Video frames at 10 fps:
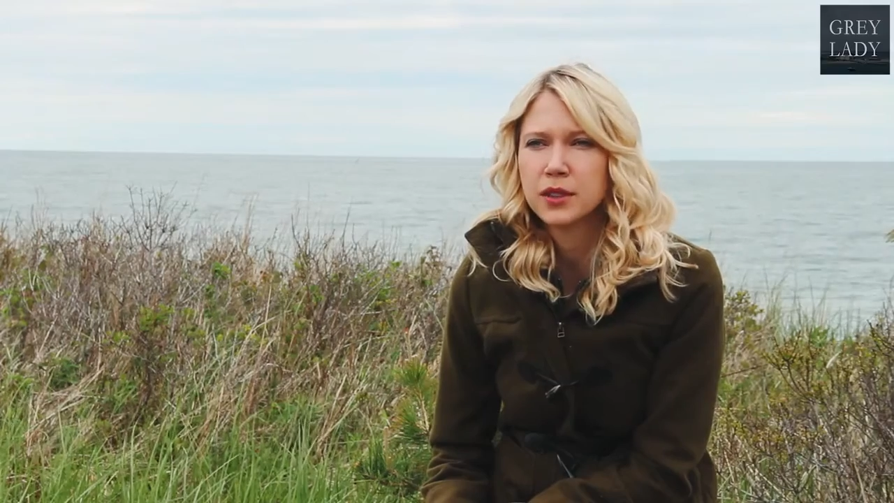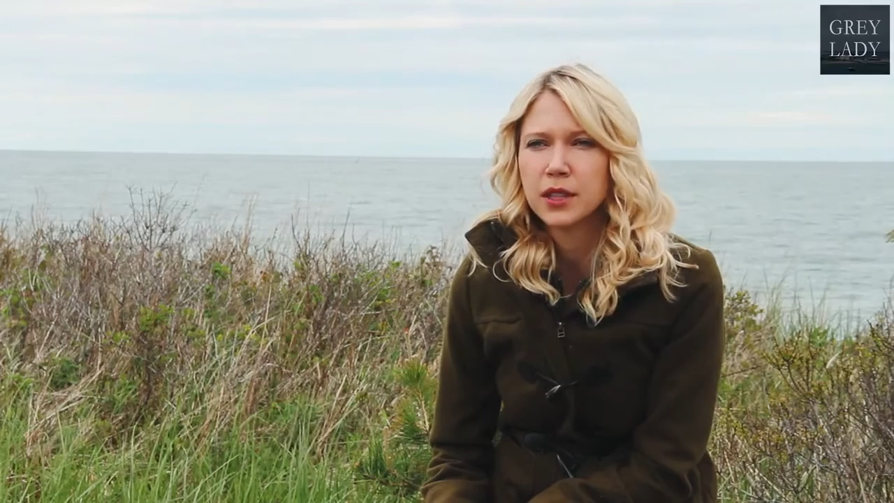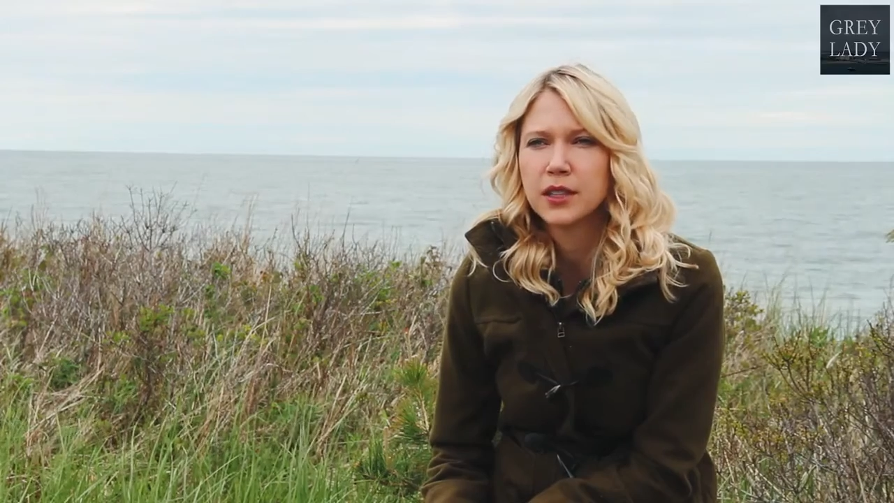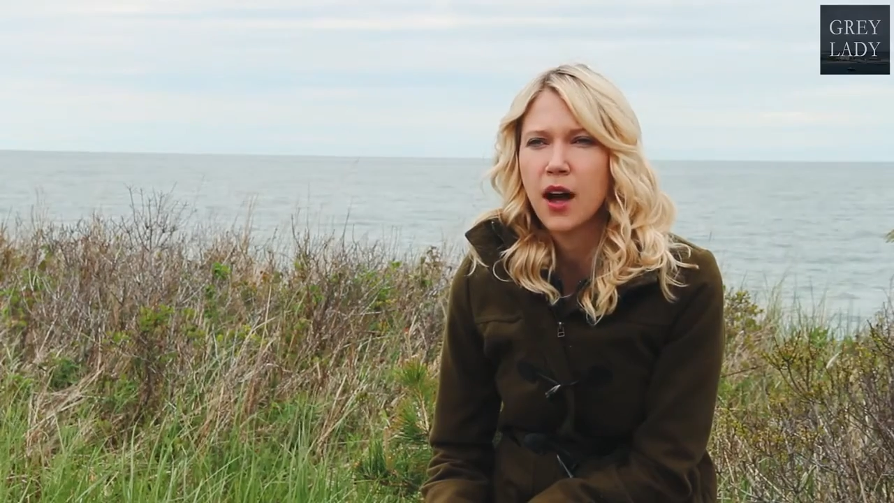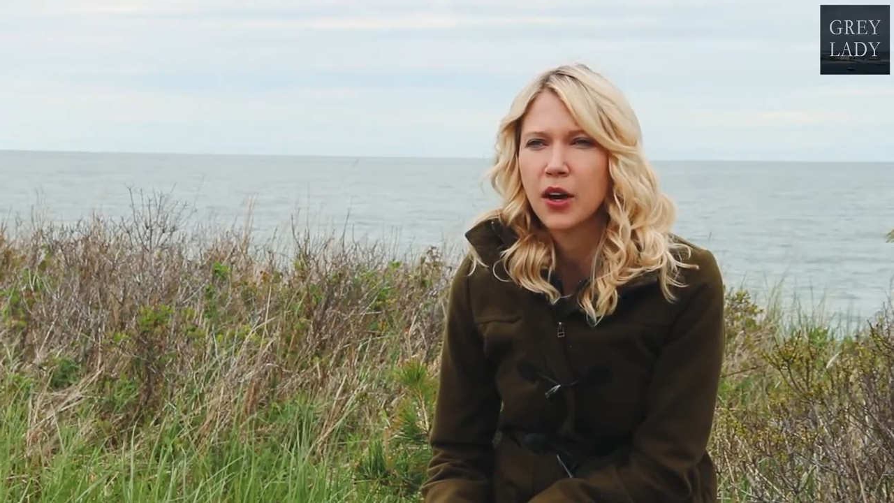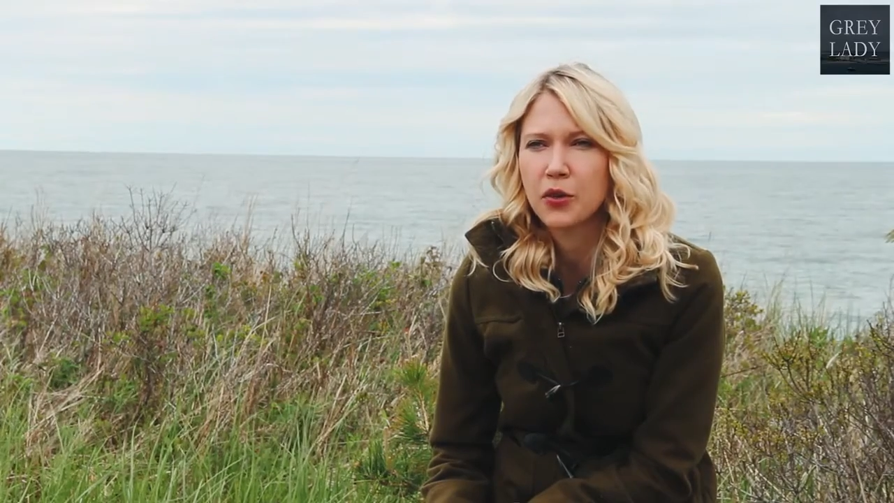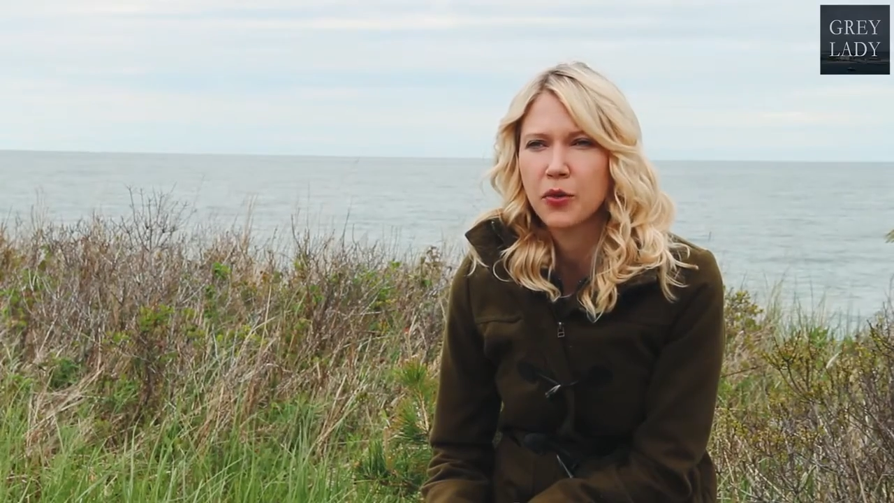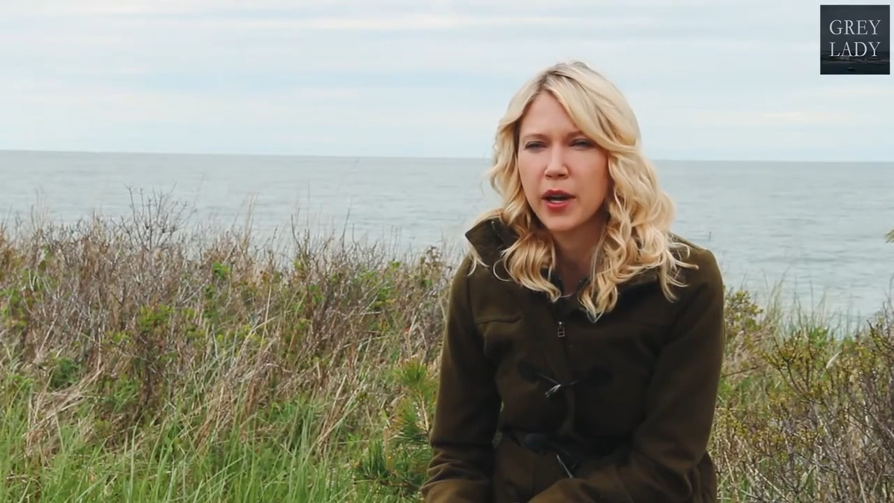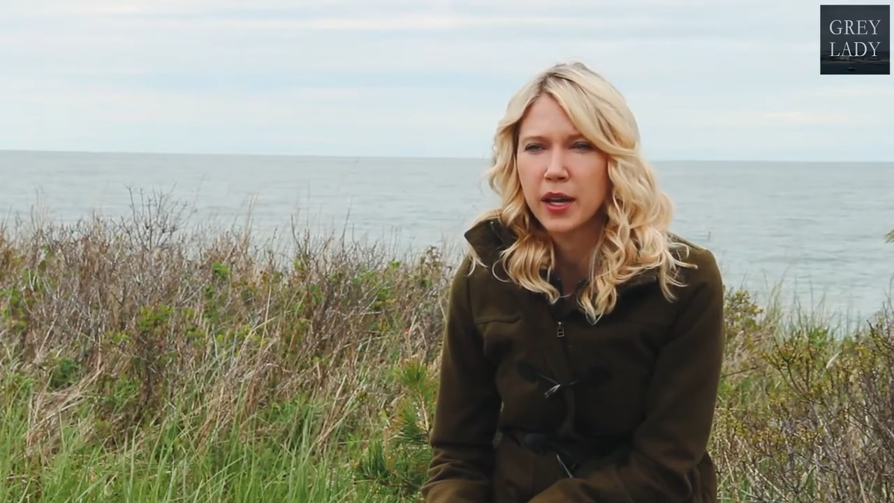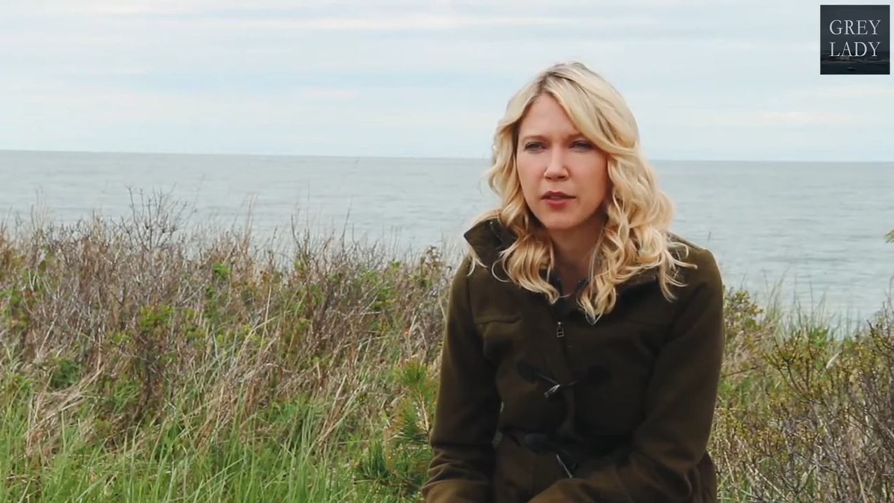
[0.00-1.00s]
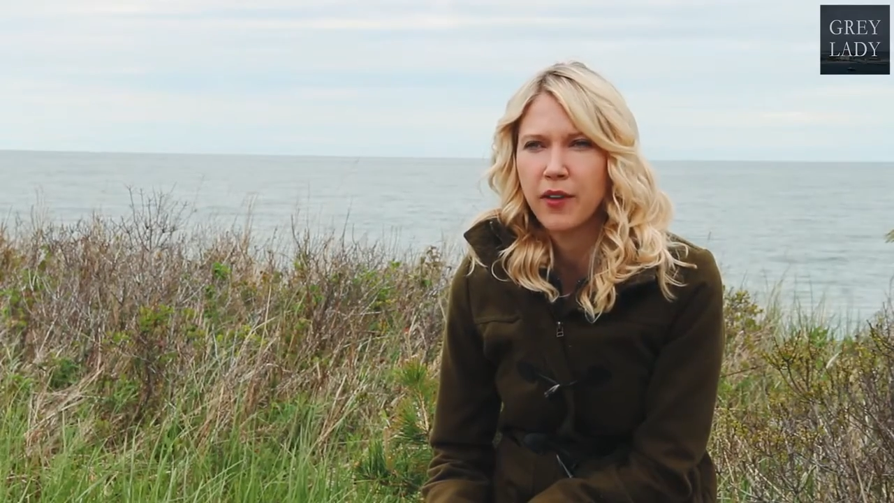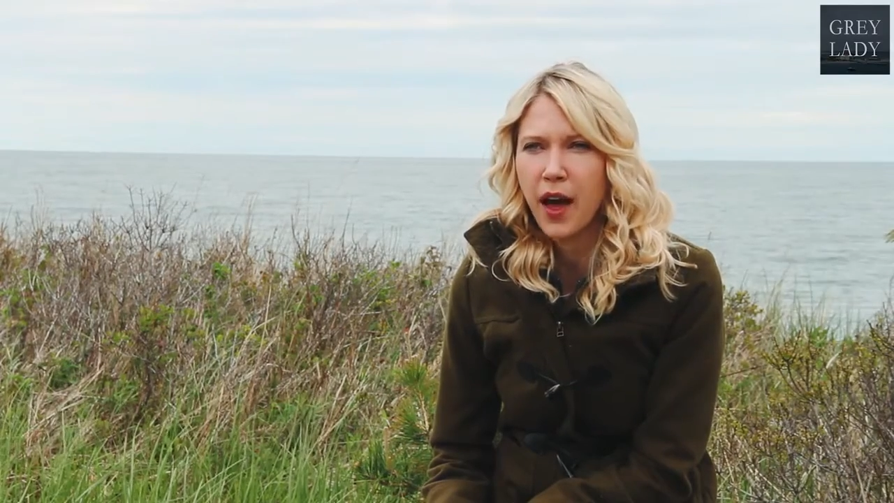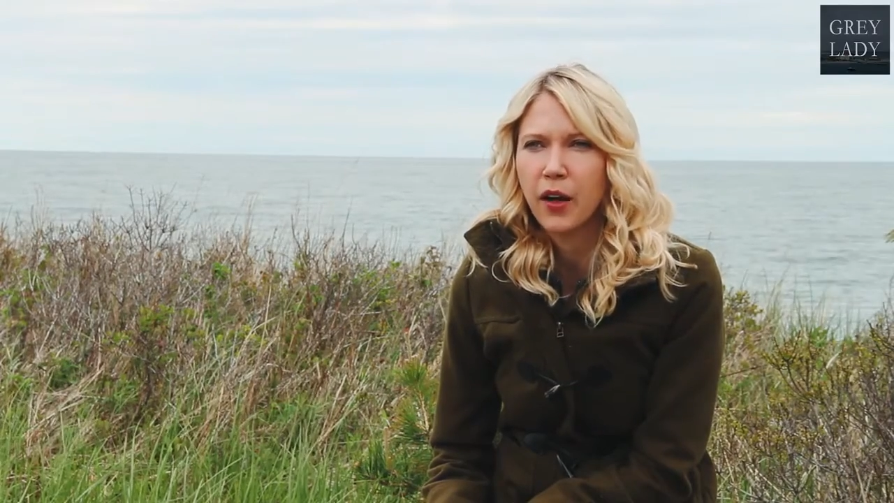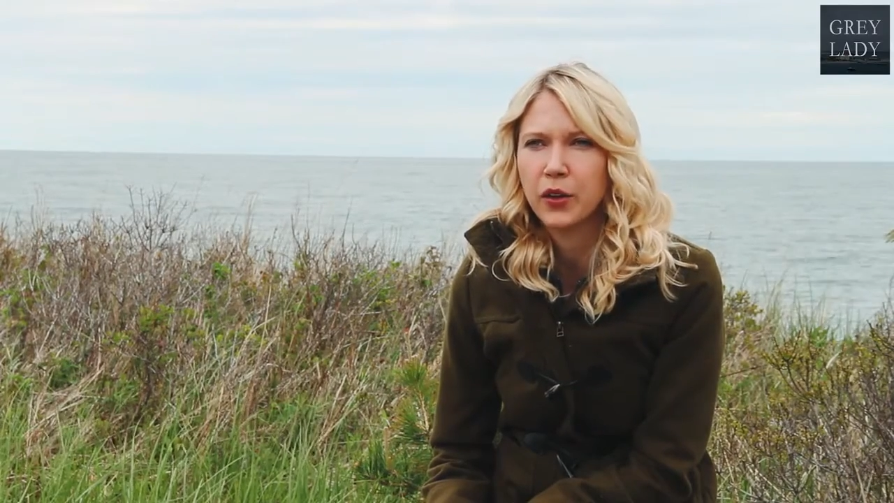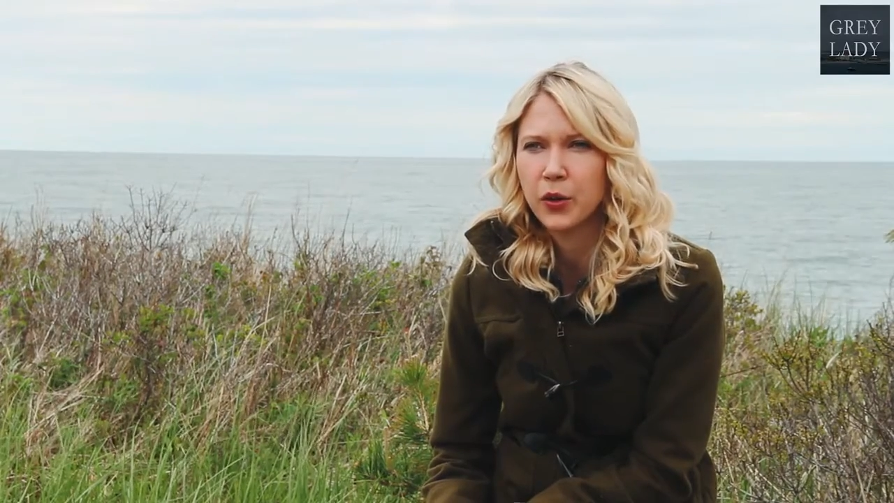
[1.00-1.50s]
and not creating
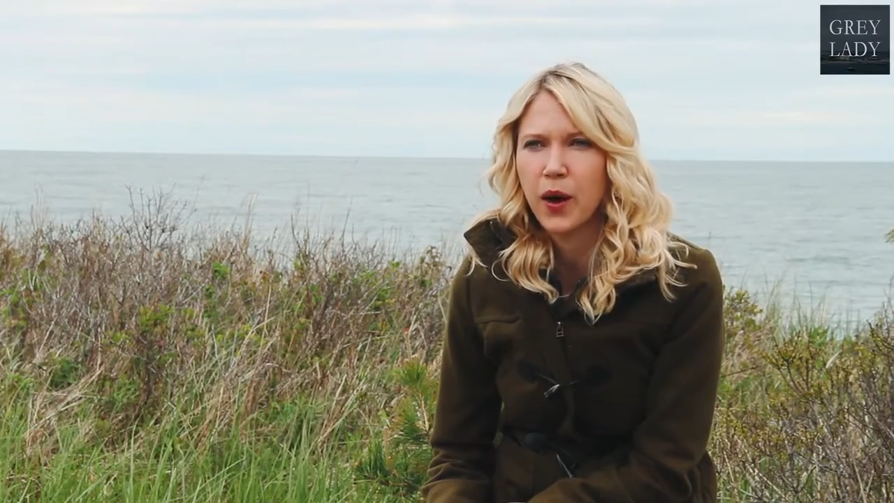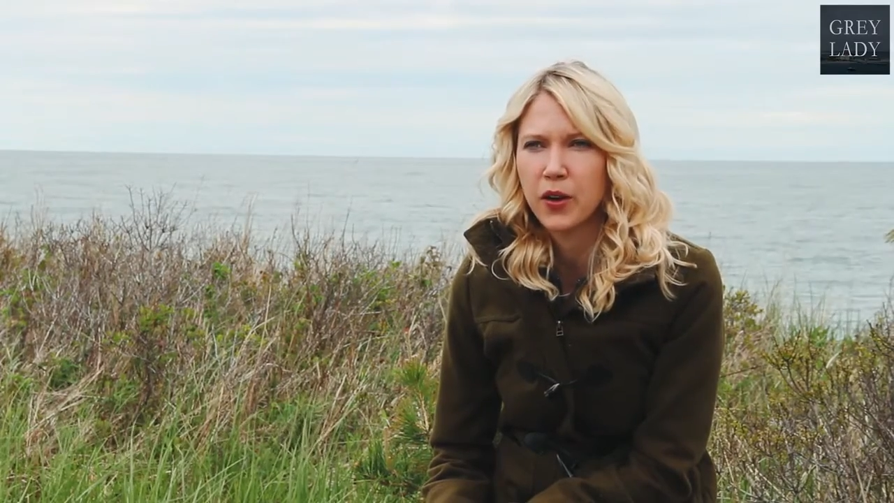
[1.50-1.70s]
value